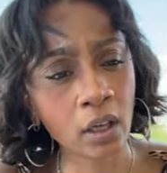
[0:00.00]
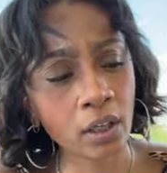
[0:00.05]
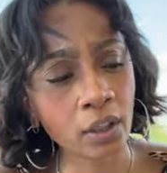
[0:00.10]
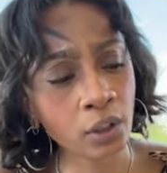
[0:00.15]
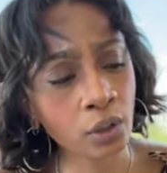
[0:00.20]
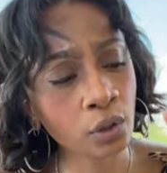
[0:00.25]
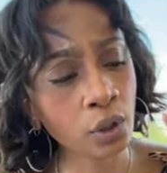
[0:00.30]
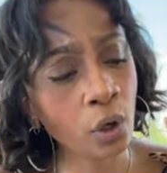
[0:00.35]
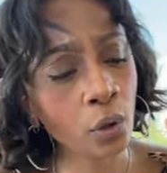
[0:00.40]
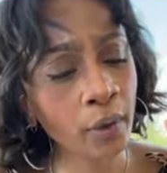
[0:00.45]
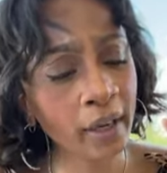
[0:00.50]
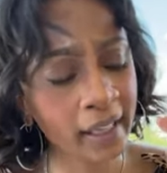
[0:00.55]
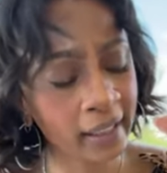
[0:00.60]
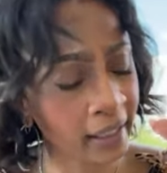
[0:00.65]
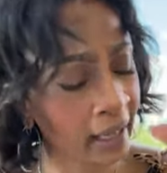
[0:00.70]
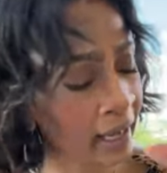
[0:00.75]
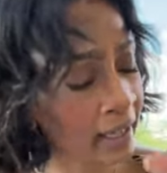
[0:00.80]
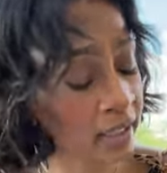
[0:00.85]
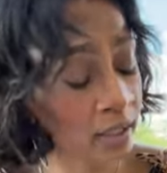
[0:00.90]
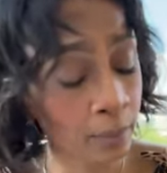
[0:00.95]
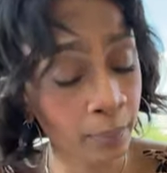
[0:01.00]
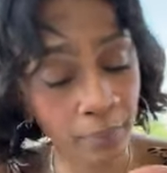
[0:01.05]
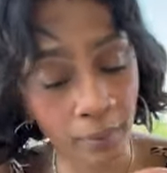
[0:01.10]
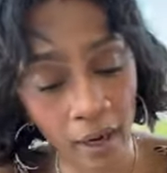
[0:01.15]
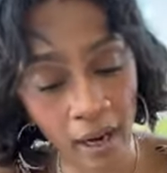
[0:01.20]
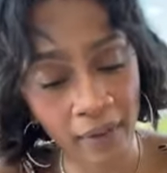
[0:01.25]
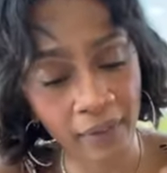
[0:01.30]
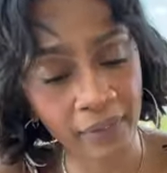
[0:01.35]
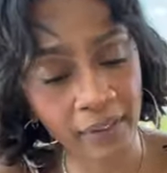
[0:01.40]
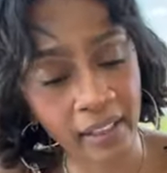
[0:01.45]
you know, and as a
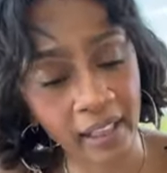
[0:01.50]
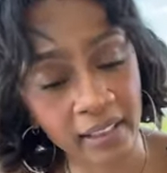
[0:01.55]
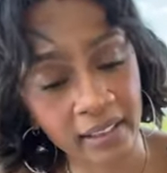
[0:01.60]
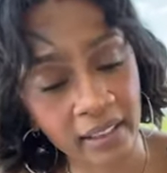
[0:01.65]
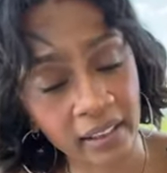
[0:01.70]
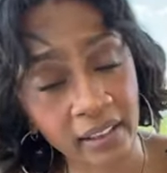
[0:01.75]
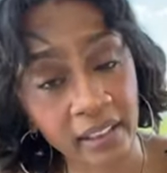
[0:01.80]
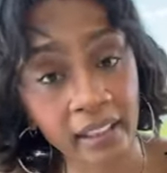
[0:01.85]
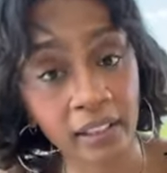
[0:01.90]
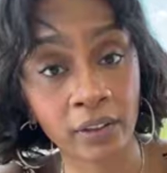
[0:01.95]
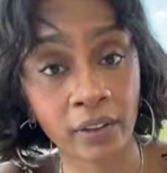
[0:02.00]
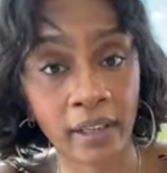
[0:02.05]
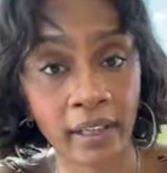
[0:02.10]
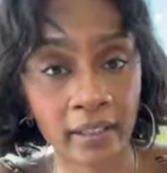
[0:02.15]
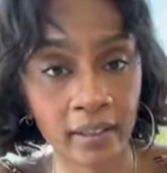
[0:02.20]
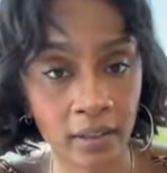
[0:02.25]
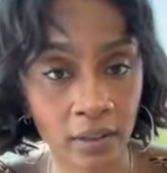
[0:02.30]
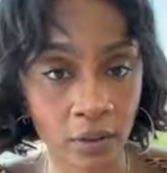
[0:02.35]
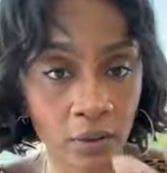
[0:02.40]
prophet, as a leader, as,